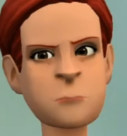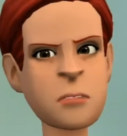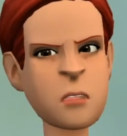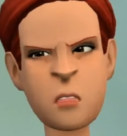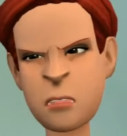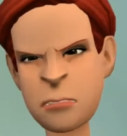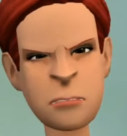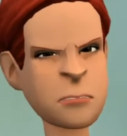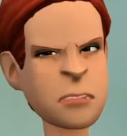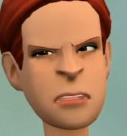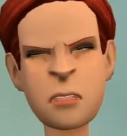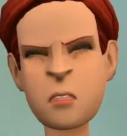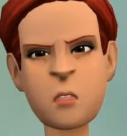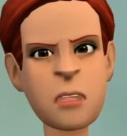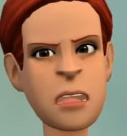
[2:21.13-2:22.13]
Oh,
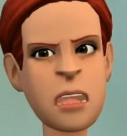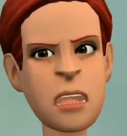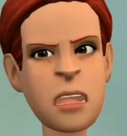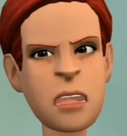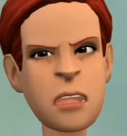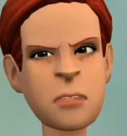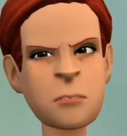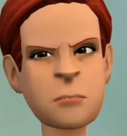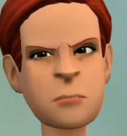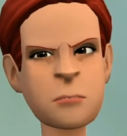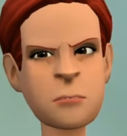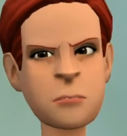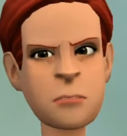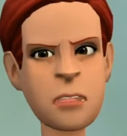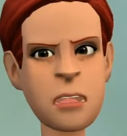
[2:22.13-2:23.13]
no, Kiernan.
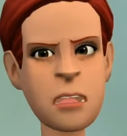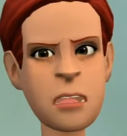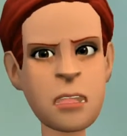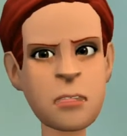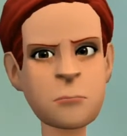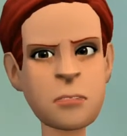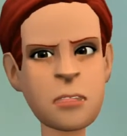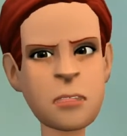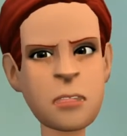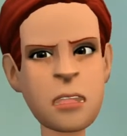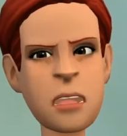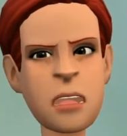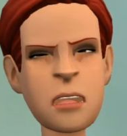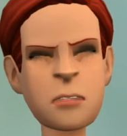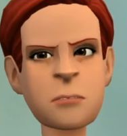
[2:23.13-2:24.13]
This is my
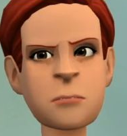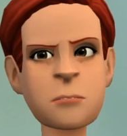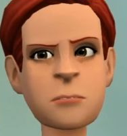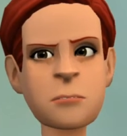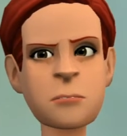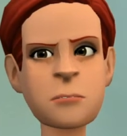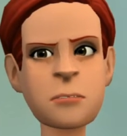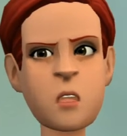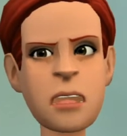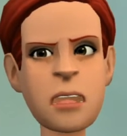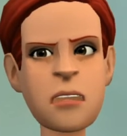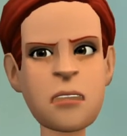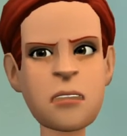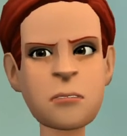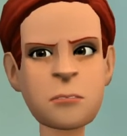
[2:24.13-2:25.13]
son,
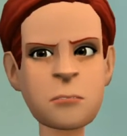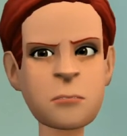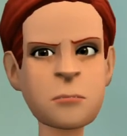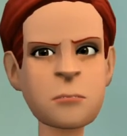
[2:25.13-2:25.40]
Queef.